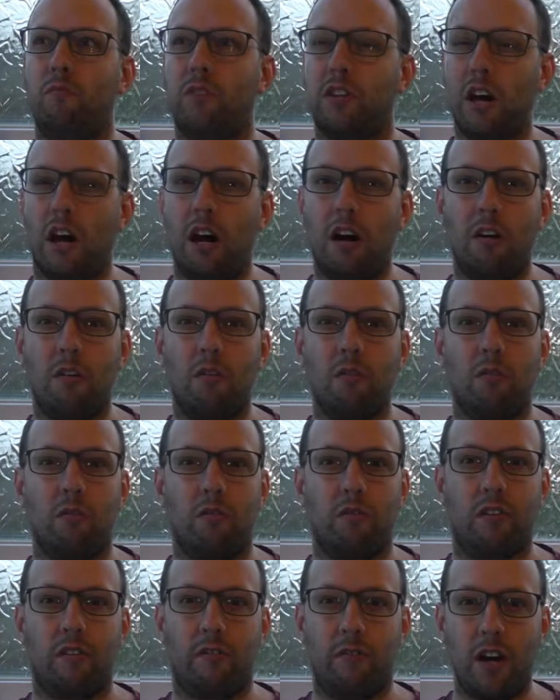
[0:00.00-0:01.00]
dull.
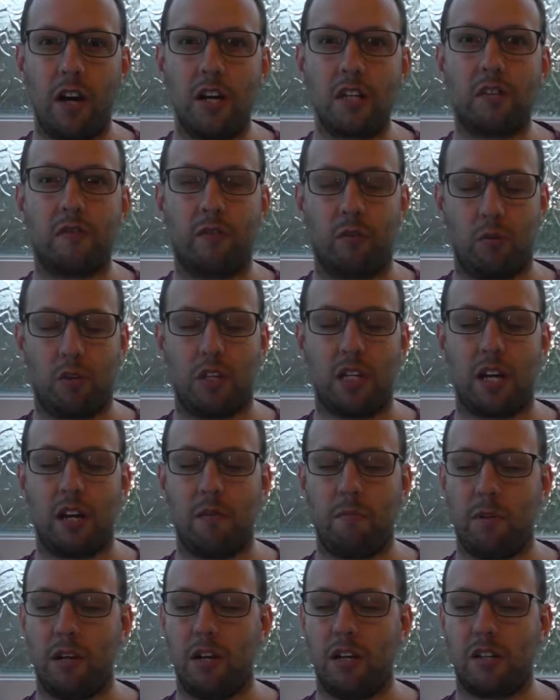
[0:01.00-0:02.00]
The first
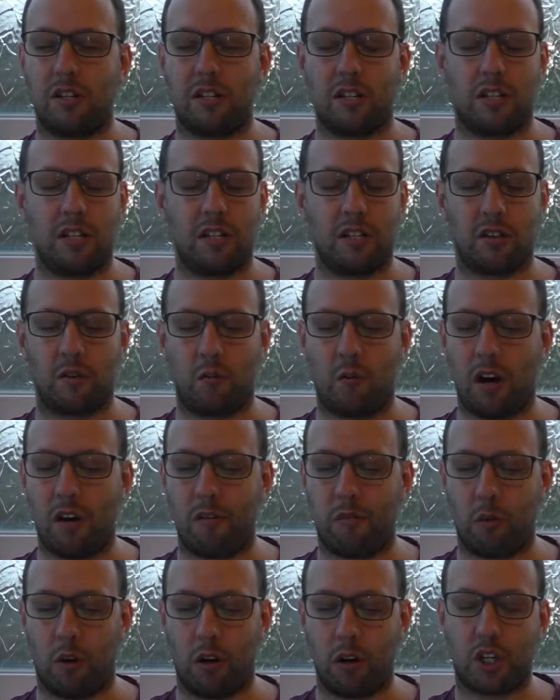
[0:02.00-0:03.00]
48 minutes just isn't
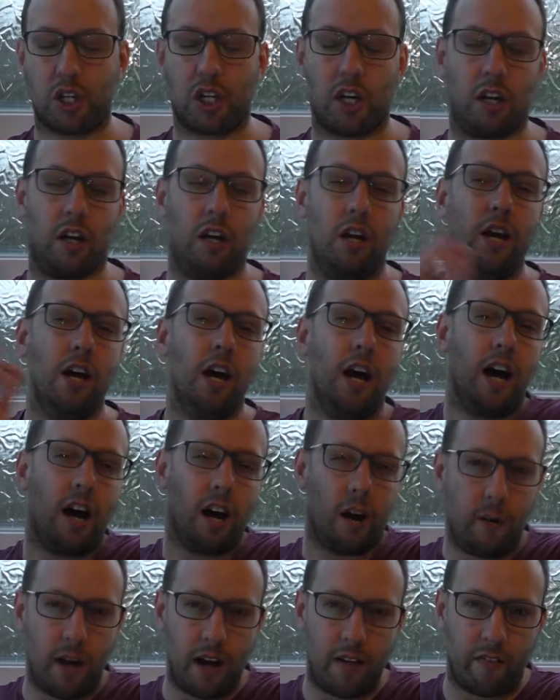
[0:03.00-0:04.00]
worth watching.
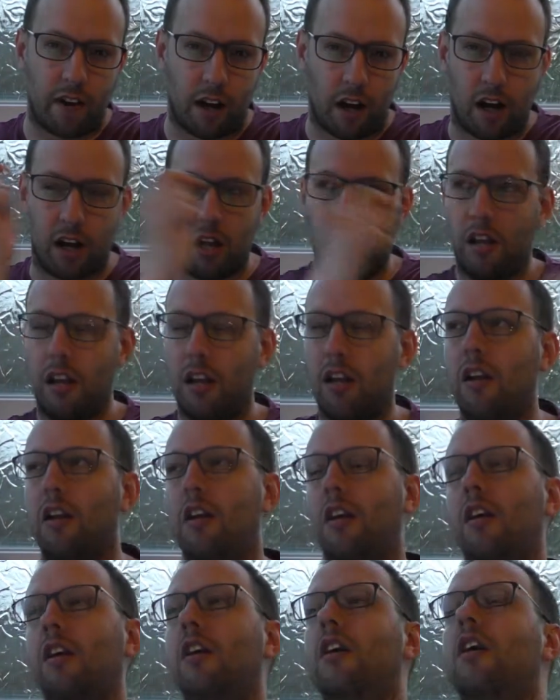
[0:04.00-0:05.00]
However,
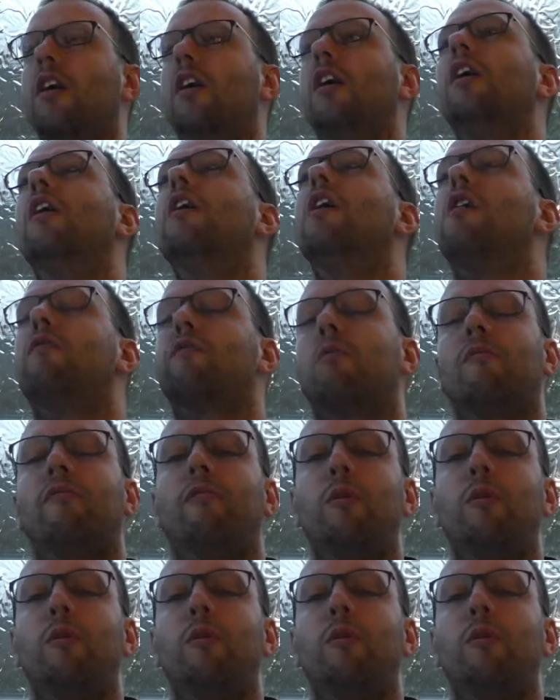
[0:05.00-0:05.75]
from